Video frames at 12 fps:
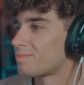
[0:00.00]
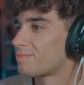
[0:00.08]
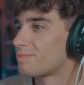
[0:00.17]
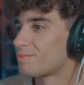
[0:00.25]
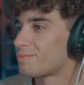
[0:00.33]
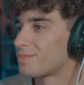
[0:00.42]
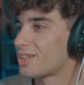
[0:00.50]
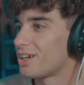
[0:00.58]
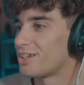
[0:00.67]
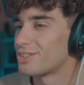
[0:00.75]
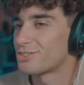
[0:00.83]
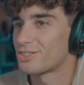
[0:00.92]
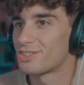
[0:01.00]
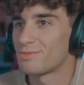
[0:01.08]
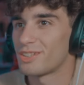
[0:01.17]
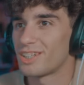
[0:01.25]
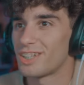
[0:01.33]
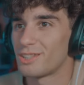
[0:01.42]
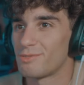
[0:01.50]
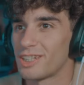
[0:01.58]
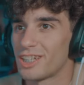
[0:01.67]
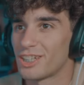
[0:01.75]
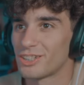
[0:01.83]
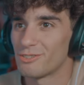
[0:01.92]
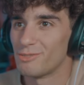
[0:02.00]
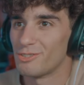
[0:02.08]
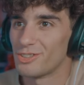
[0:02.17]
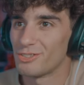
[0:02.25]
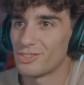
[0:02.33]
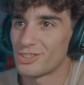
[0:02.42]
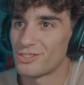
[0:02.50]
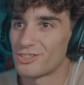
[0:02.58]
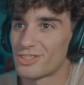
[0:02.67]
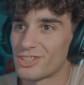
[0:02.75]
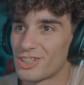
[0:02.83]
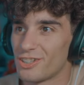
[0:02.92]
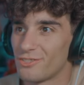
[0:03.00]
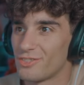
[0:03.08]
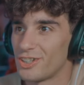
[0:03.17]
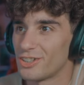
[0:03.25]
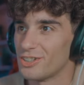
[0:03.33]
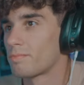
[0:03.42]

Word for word: Uh, this is the, in the beginning of the movie when she was singing at Vigolo.